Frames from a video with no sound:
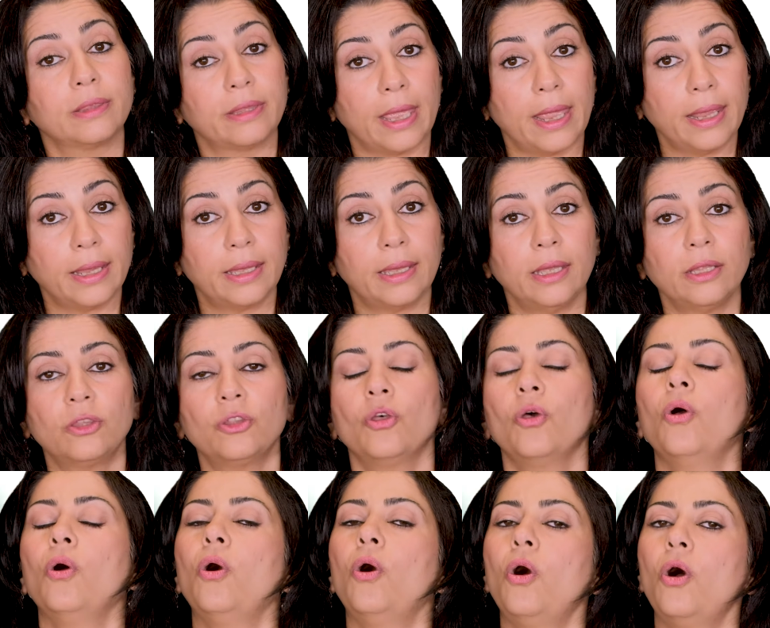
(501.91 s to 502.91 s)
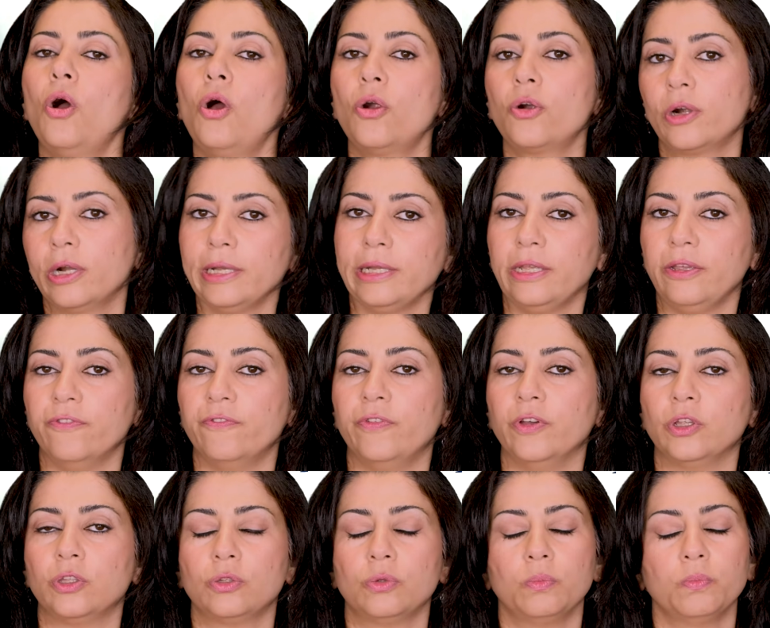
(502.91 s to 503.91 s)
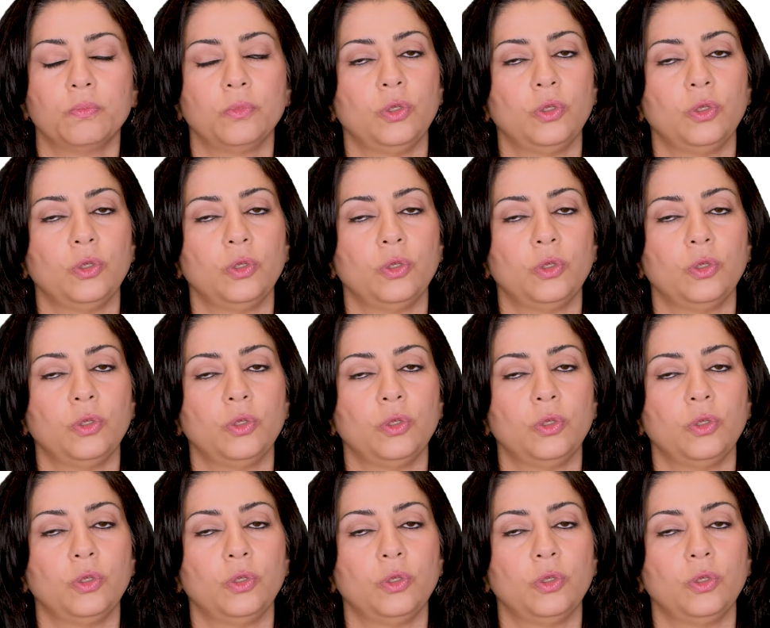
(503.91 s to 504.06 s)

Take it or leave it.